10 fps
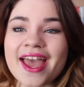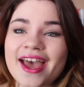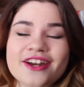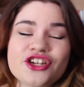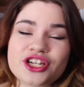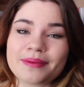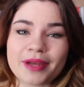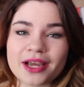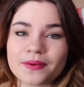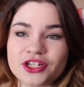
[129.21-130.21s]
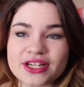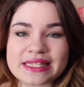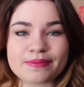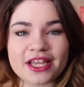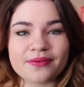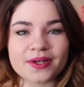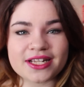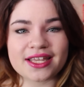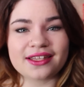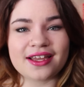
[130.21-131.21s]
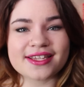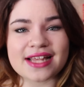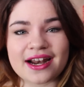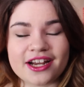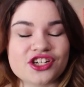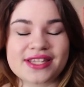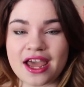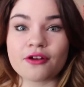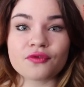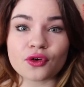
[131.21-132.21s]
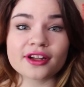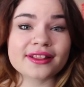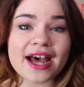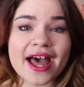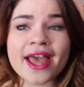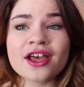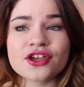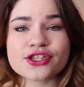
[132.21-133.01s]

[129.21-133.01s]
and shipping would just be ridiculous and I just can't afford that.